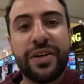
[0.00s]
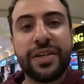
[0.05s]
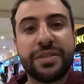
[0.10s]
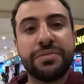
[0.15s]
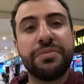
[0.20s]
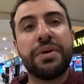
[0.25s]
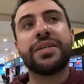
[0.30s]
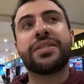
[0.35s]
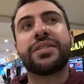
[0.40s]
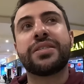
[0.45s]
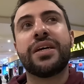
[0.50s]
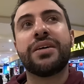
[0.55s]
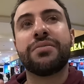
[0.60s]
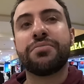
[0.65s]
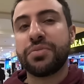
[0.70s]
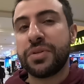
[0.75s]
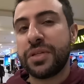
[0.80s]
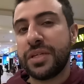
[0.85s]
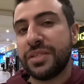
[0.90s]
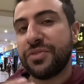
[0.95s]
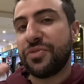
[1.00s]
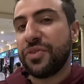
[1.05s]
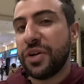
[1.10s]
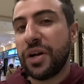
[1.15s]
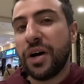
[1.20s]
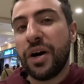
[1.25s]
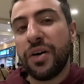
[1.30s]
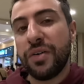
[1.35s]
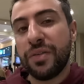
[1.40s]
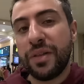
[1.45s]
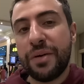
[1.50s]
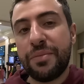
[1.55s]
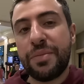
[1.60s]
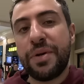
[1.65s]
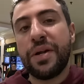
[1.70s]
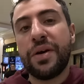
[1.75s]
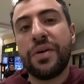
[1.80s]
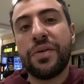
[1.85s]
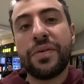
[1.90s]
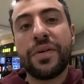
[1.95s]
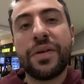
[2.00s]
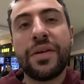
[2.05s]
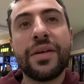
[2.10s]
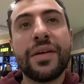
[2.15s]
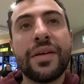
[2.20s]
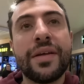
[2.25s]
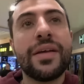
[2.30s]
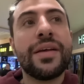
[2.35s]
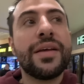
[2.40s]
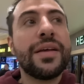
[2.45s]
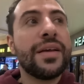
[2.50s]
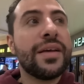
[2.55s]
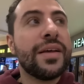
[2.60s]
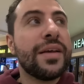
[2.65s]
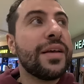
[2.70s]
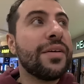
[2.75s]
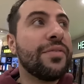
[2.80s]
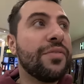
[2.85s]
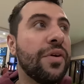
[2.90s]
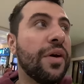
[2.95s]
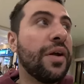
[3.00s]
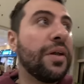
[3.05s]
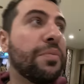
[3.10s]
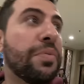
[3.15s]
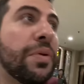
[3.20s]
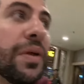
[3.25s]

it is messed up. Please, you know, let me know. If you know any